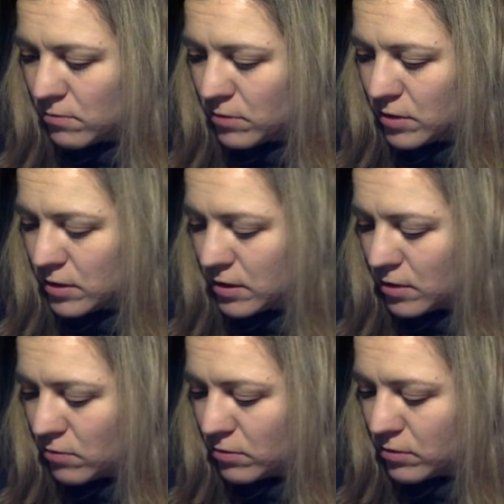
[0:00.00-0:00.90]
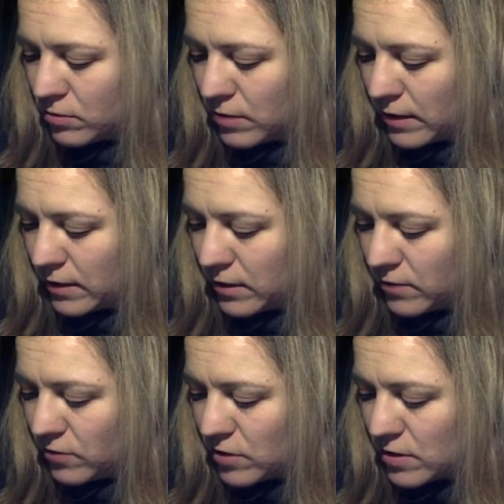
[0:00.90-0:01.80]
which is equal to
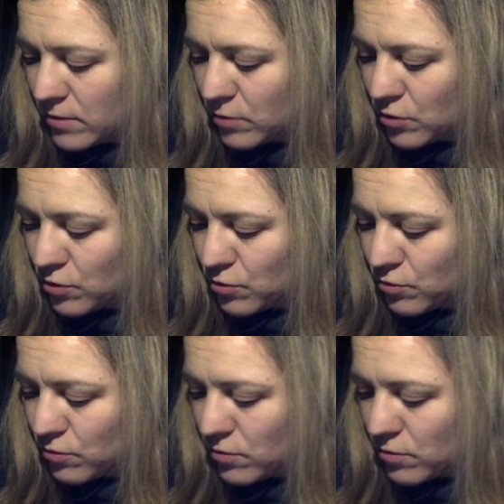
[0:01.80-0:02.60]
negative GM2